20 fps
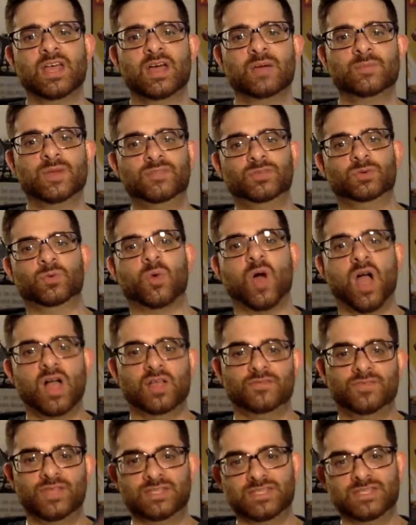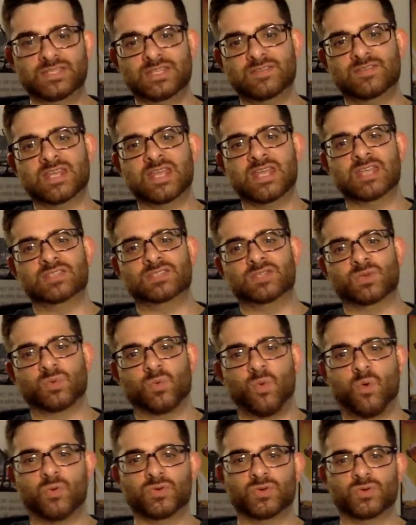But after a while, if you get the DVDs and
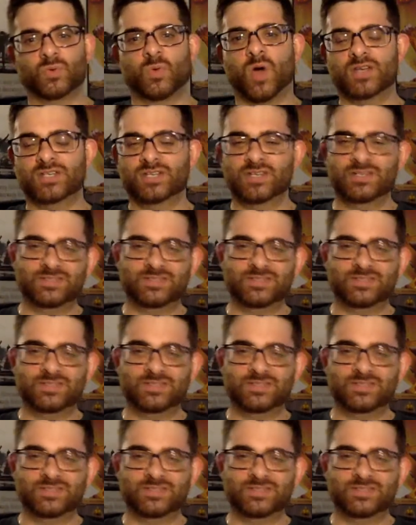you're watching,